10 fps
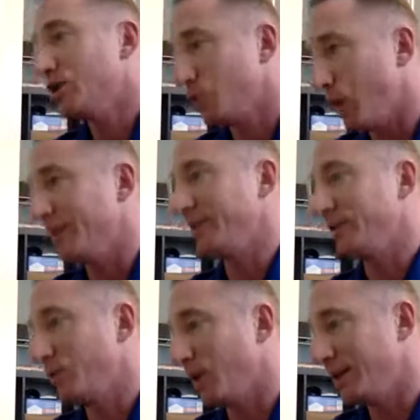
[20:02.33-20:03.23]

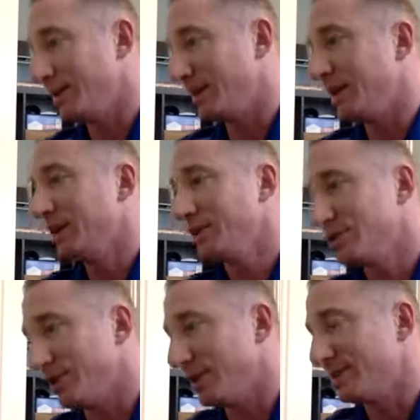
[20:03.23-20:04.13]
2020
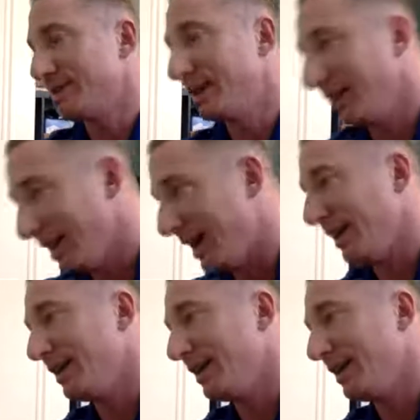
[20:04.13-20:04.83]
just like